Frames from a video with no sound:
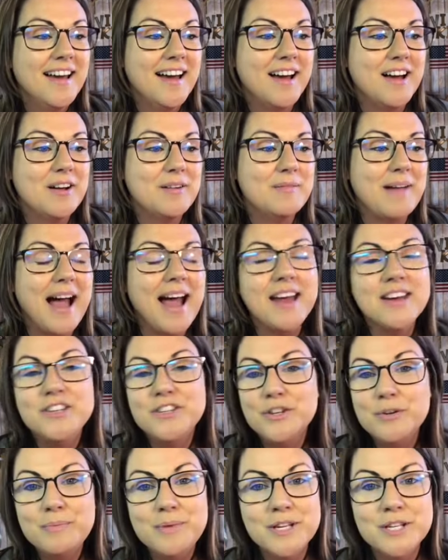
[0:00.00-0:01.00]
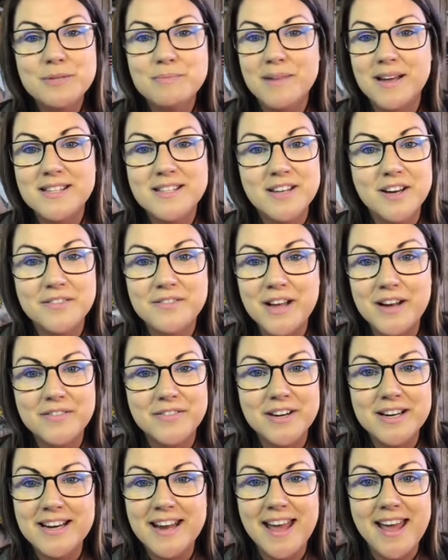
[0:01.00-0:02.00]
I do pinch myself
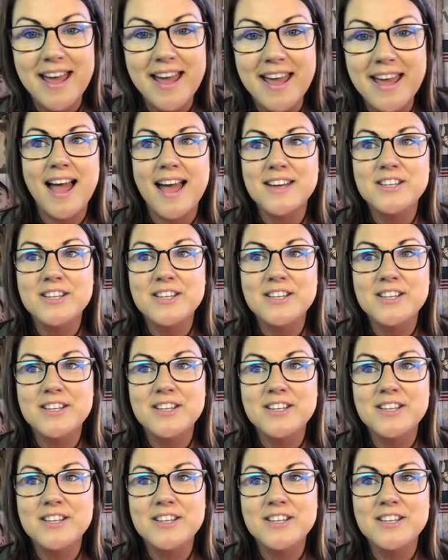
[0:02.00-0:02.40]
every day.